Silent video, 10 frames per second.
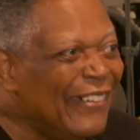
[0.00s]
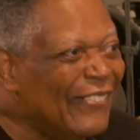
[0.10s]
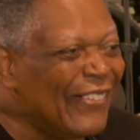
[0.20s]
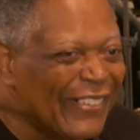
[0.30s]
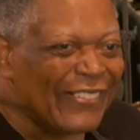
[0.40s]

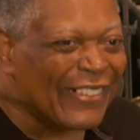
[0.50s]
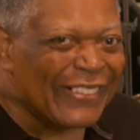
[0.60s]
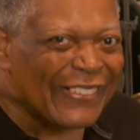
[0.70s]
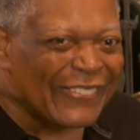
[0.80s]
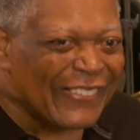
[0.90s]

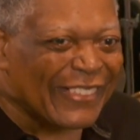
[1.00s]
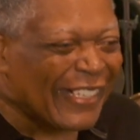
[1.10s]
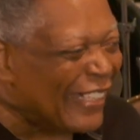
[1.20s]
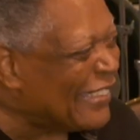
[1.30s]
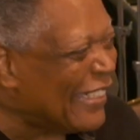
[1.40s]
What could
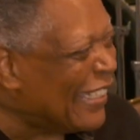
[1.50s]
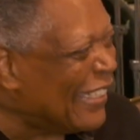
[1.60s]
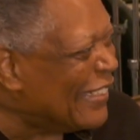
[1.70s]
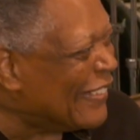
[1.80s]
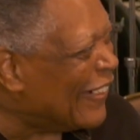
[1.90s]
I say?
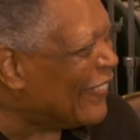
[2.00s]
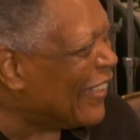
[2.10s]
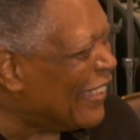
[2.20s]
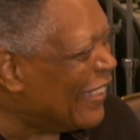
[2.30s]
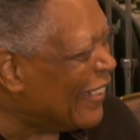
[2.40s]
You know what I
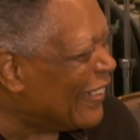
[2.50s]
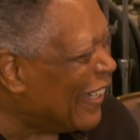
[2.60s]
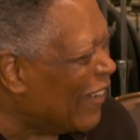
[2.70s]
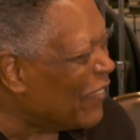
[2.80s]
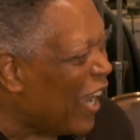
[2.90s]
mean?
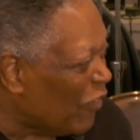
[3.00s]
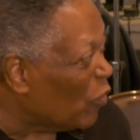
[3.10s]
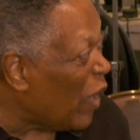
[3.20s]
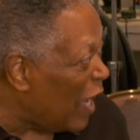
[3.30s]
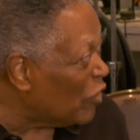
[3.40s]
I
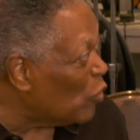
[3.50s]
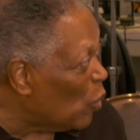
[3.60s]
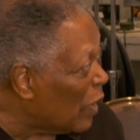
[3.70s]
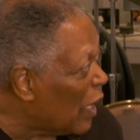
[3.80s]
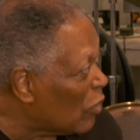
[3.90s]
know
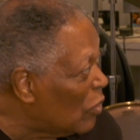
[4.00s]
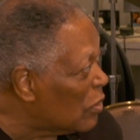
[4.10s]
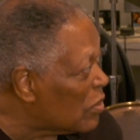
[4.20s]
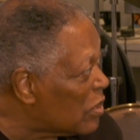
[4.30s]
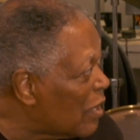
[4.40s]
what I could
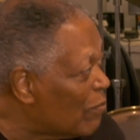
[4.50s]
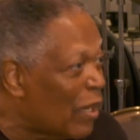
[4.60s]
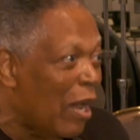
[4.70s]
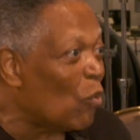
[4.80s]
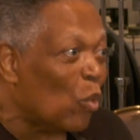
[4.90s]
have said, but
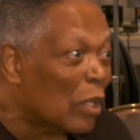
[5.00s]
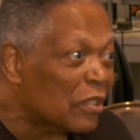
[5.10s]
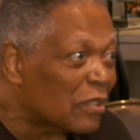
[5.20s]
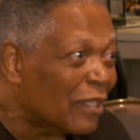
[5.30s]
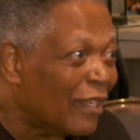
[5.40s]
I wasn't.